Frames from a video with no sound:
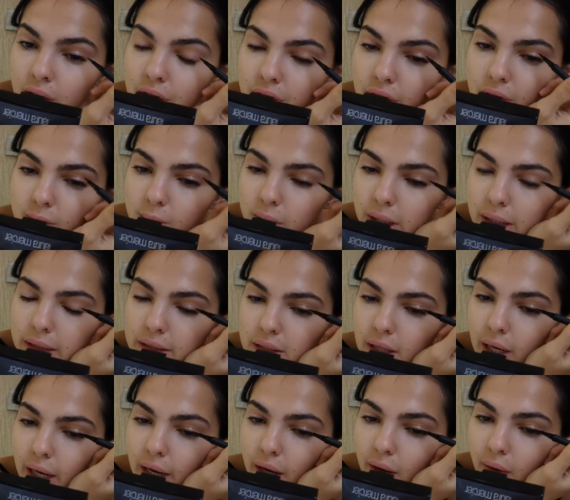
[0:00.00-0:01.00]
just because
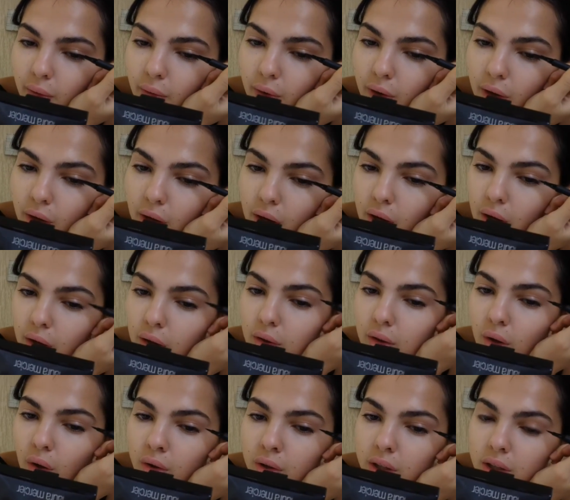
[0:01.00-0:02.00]
I have
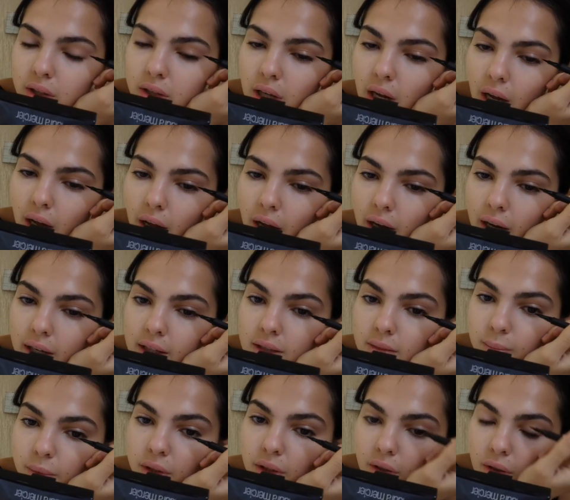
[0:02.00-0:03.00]
longish
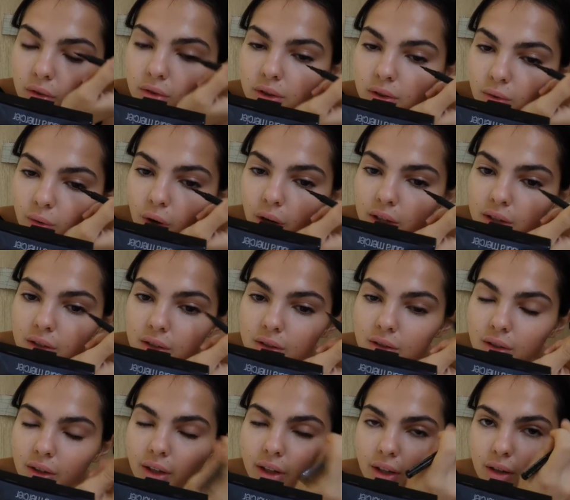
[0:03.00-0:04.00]
eyes, but they're also quite
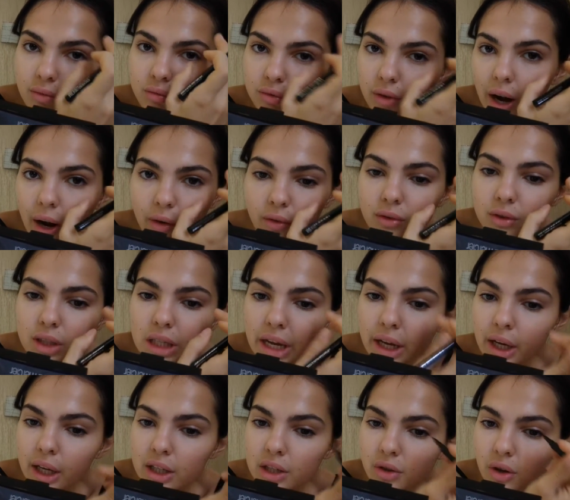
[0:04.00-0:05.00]
like round,
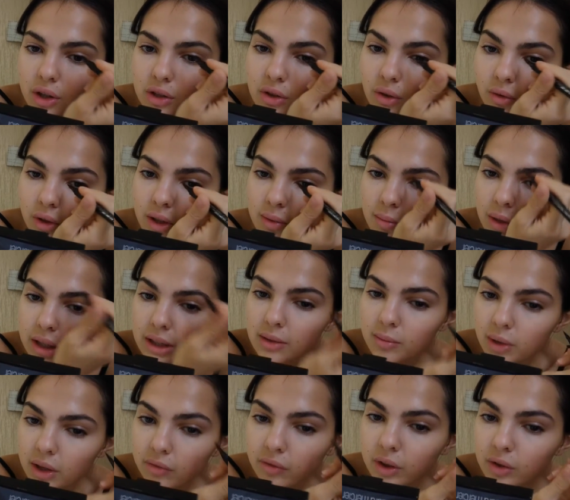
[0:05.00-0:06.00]
so I don't wanna make
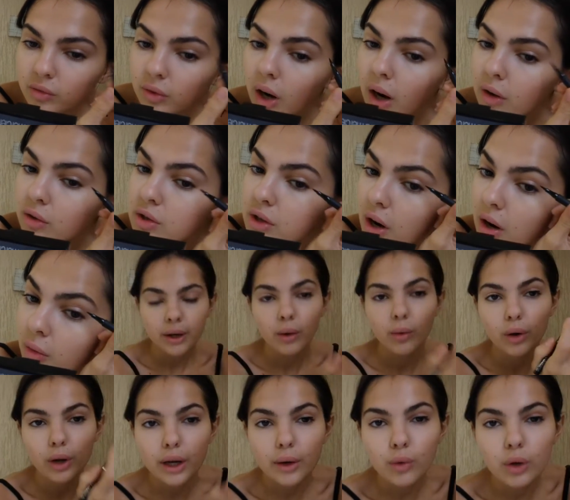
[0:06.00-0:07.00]
them even rounder.
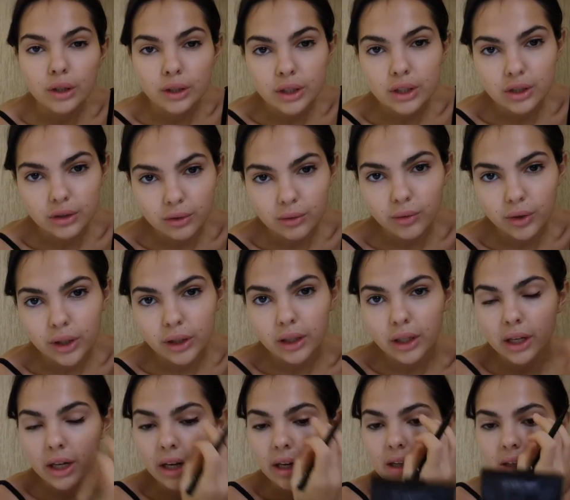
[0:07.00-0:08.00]
What I wanna do
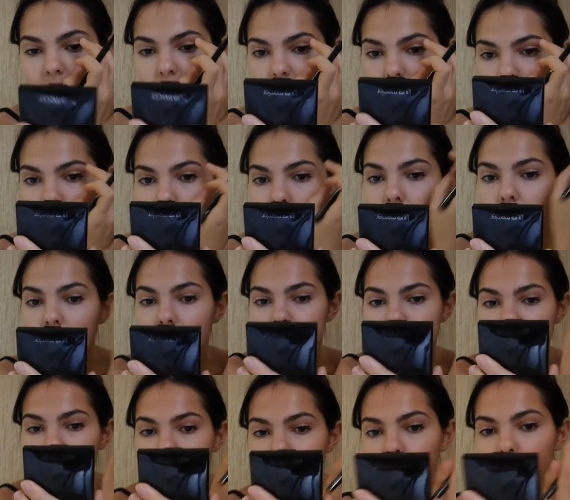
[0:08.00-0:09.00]
really is
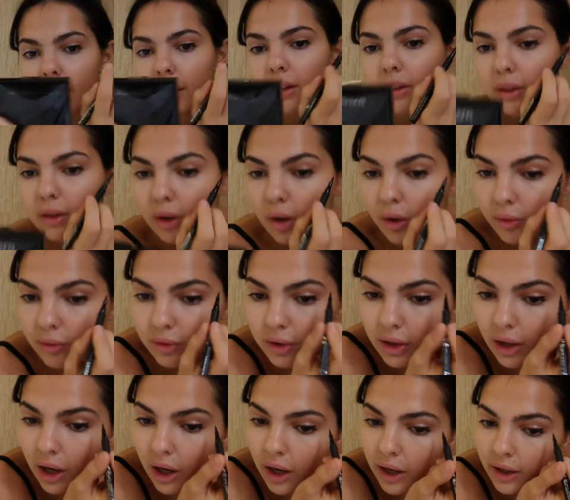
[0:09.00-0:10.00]
enhance the length of the
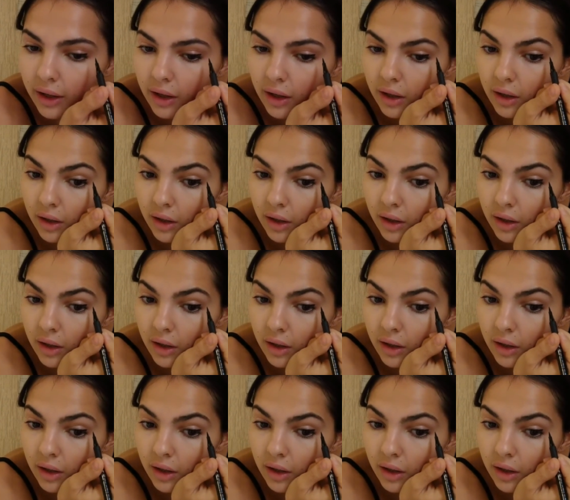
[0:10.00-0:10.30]
eye.